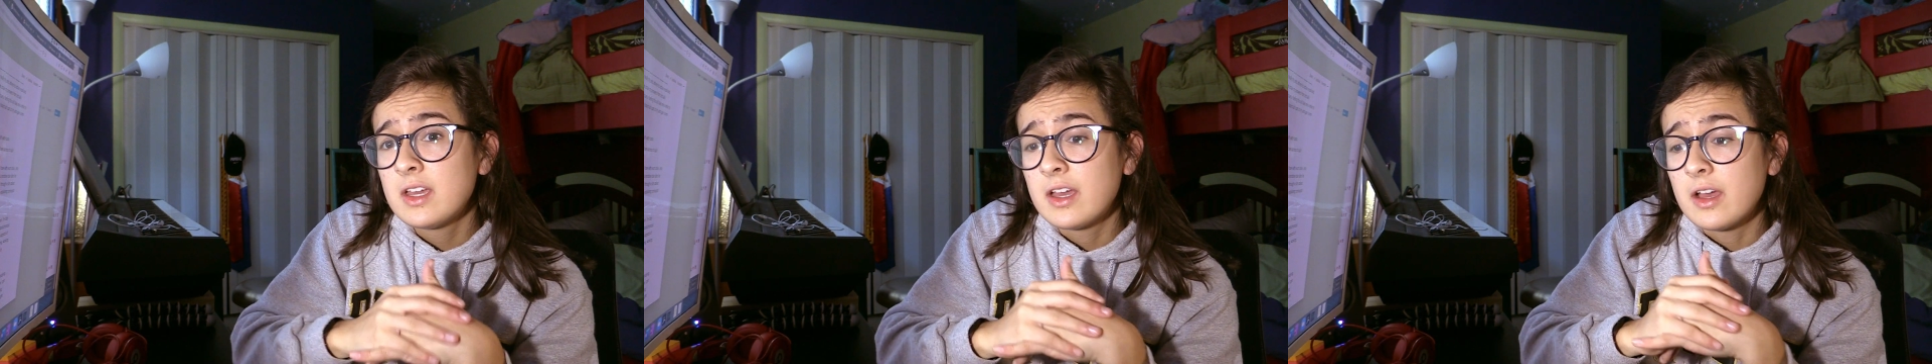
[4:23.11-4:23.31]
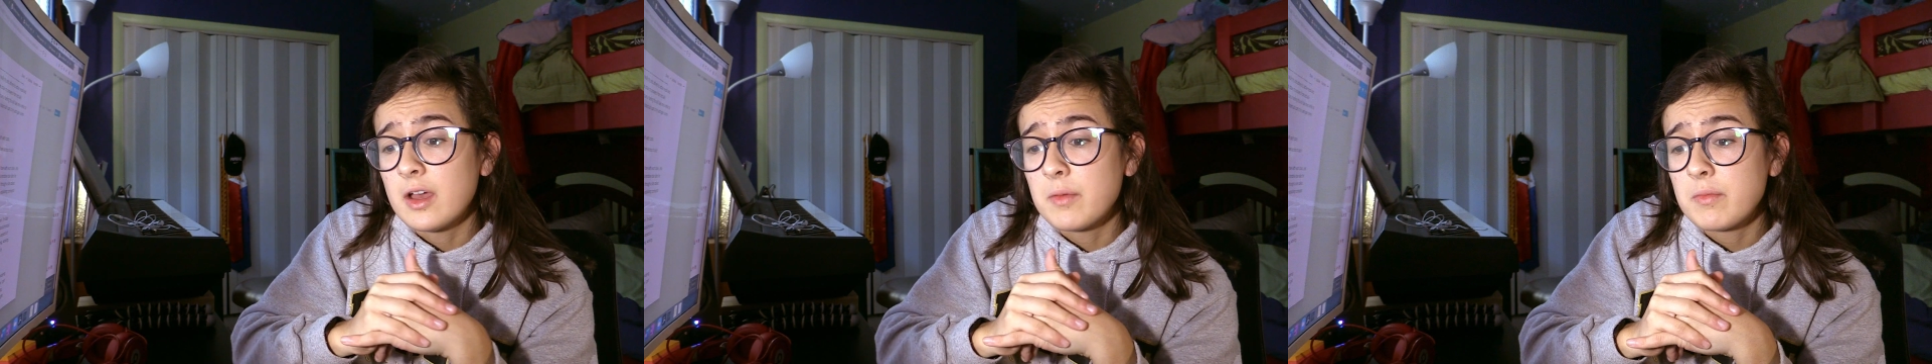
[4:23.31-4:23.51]

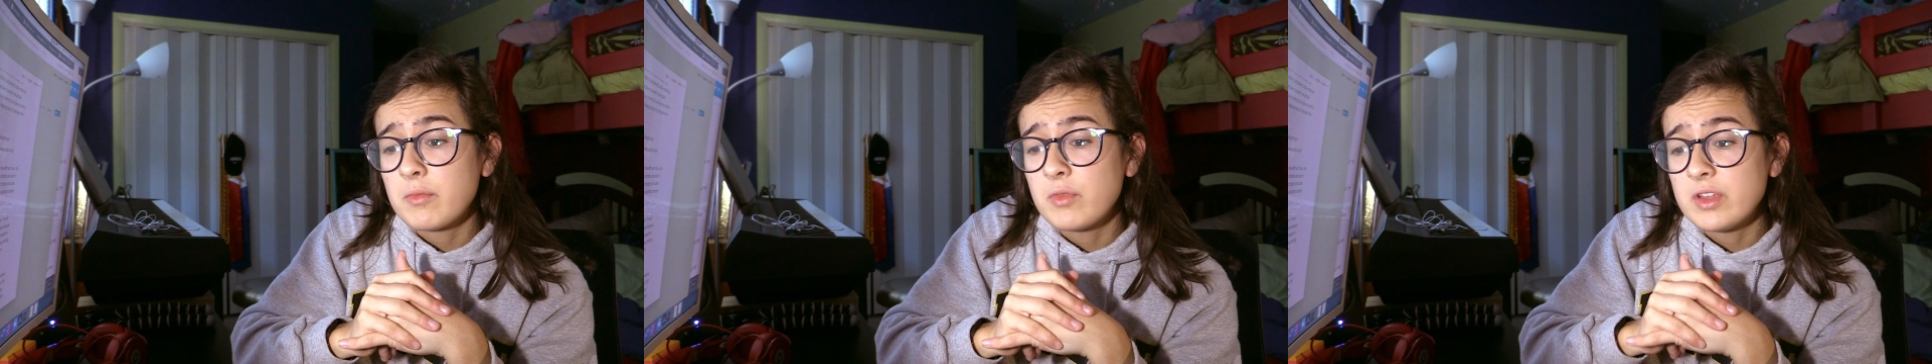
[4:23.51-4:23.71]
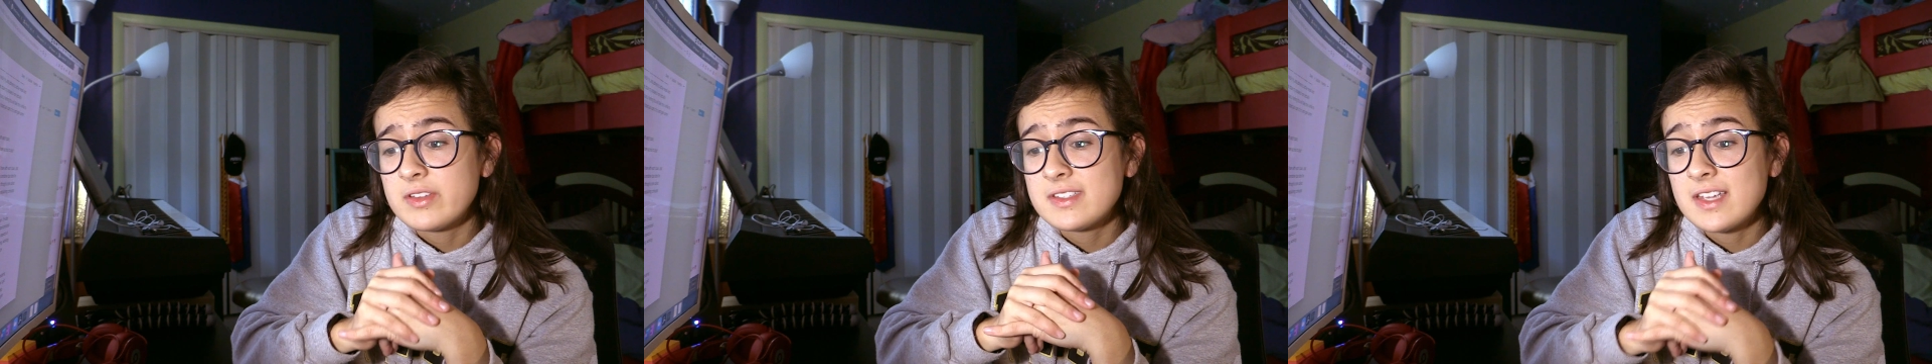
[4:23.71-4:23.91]
um,
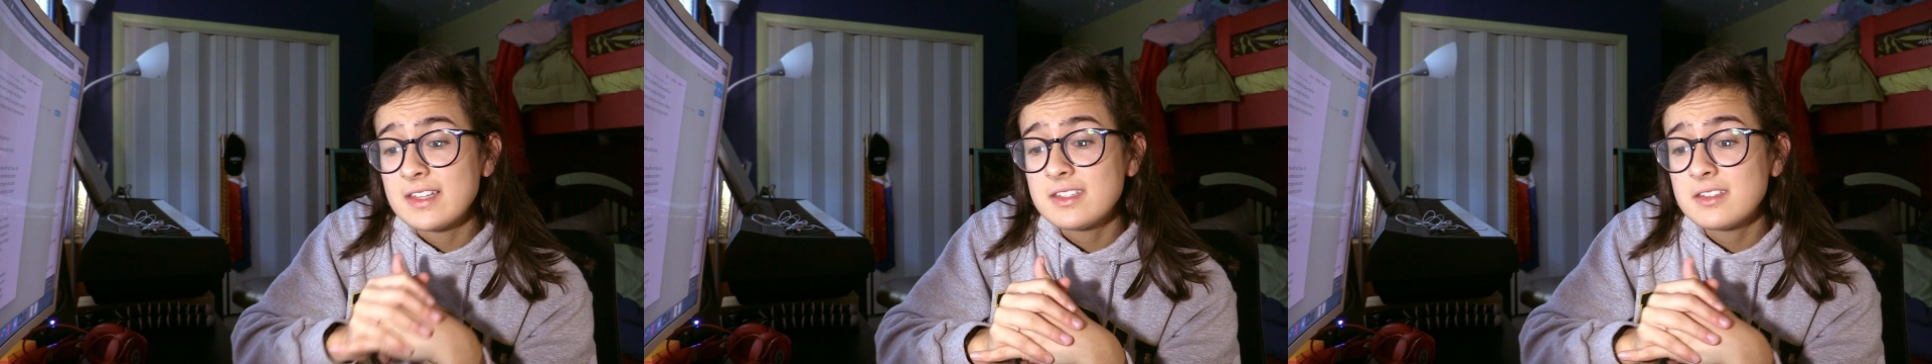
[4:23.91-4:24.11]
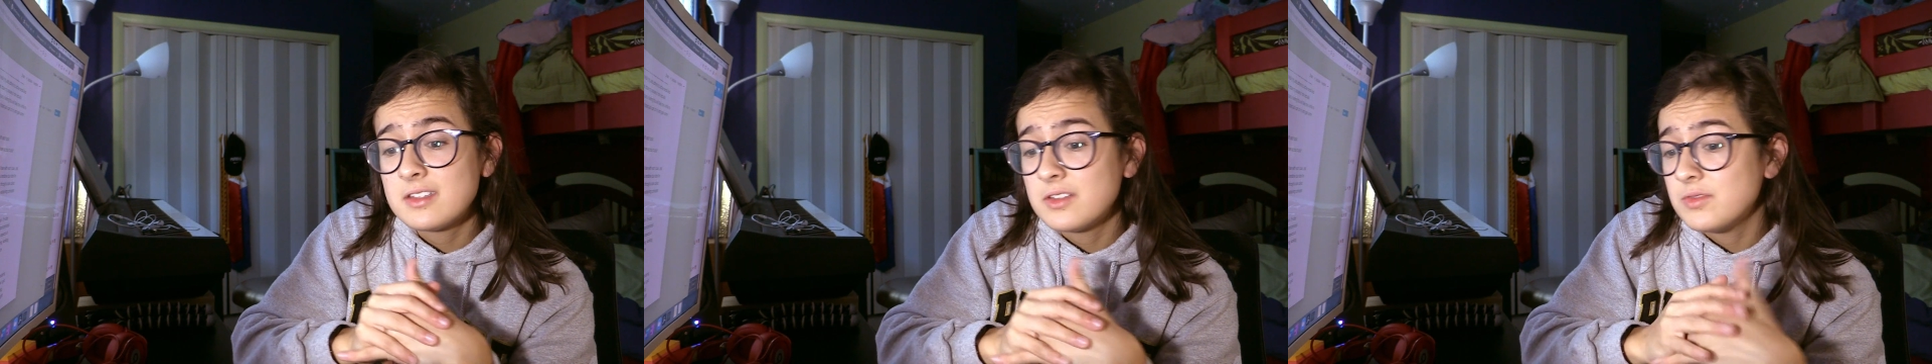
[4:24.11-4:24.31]
with
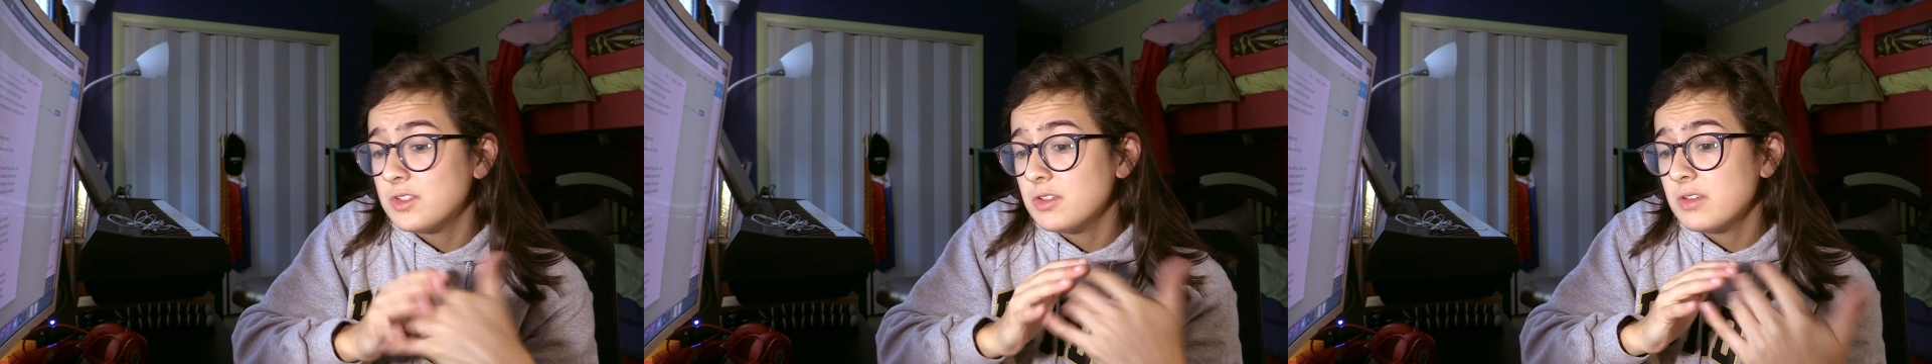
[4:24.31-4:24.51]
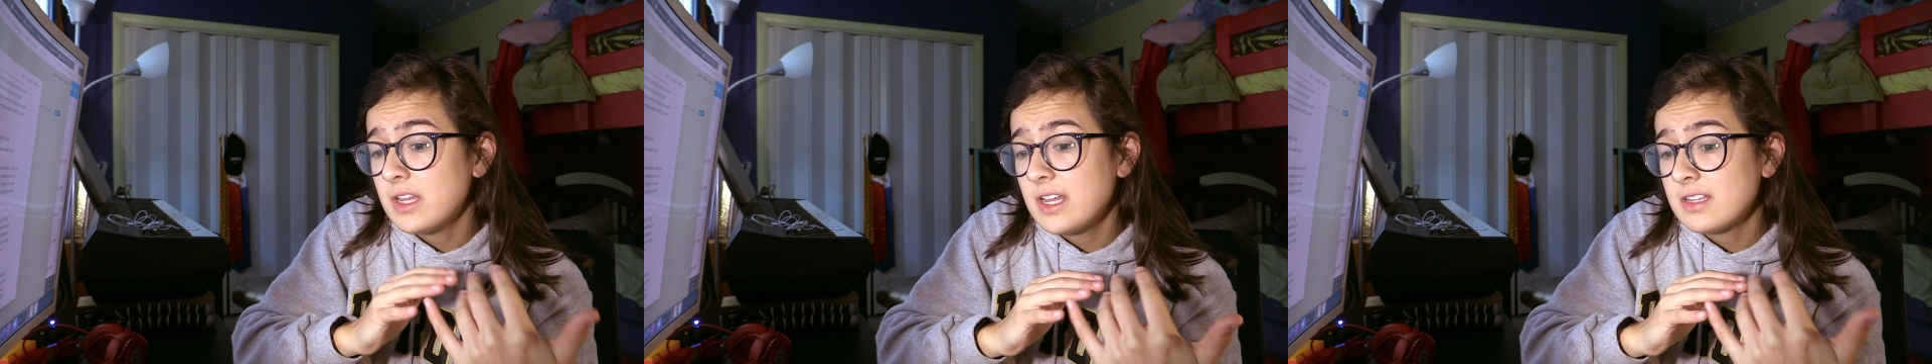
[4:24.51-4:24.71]
tentative
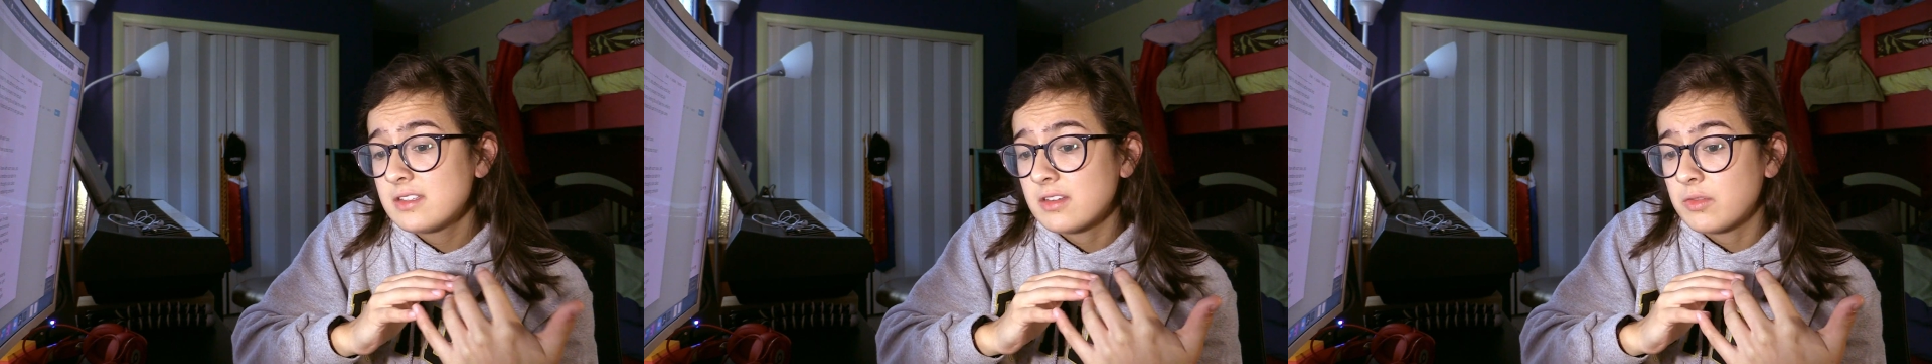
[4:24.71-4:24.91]
due dates